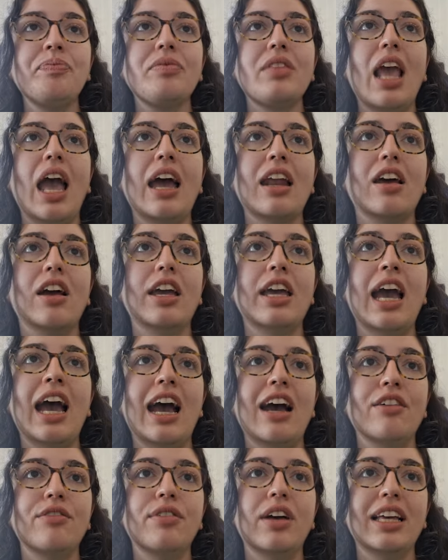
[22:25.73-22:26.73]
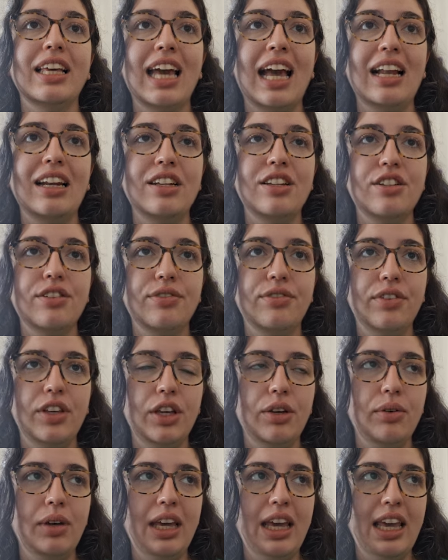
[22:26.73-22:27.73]
and I have a calendar
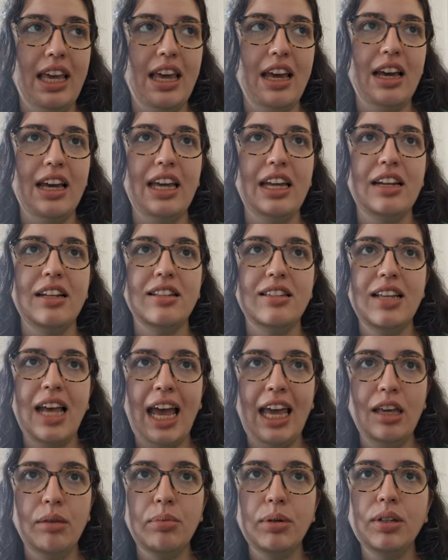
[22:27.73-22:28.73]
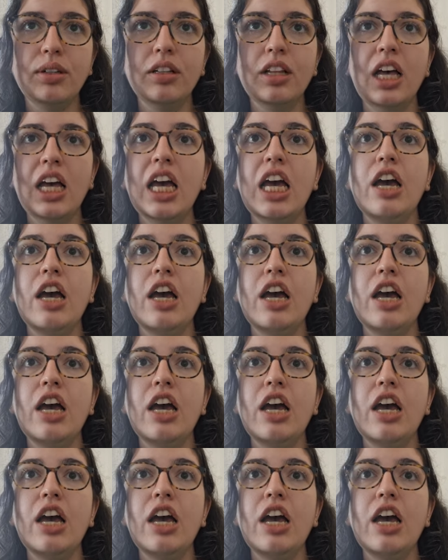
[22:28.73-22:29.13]
view here in a table